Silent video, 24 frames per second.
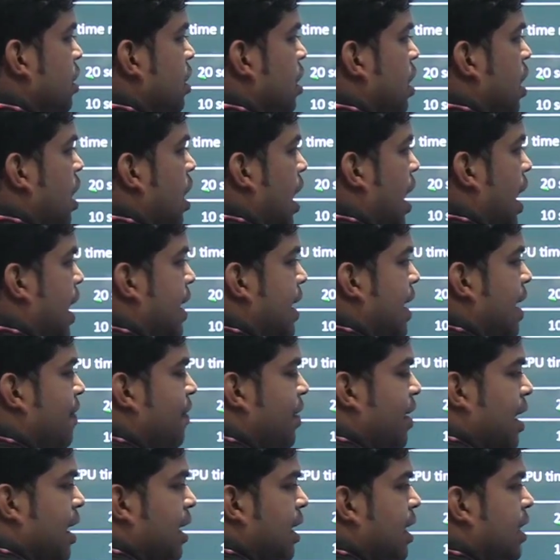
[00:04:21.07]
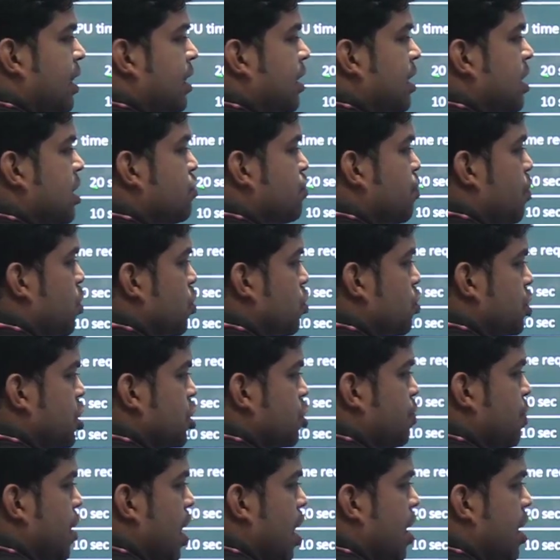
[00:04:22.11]
and definitely this process
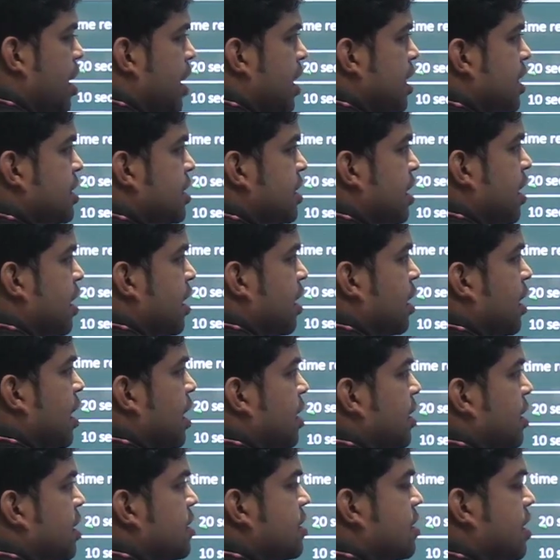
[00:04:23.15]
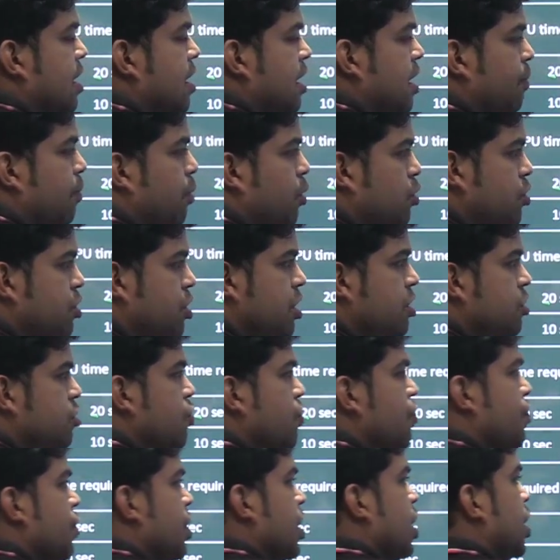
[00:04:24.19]
priority is greater than this running process, so
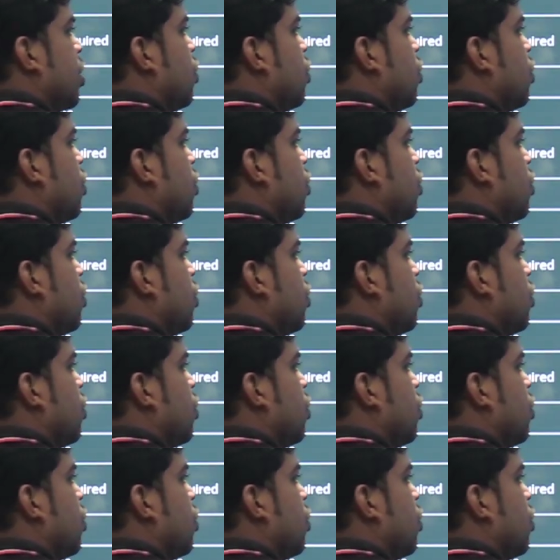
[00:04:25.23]
we need to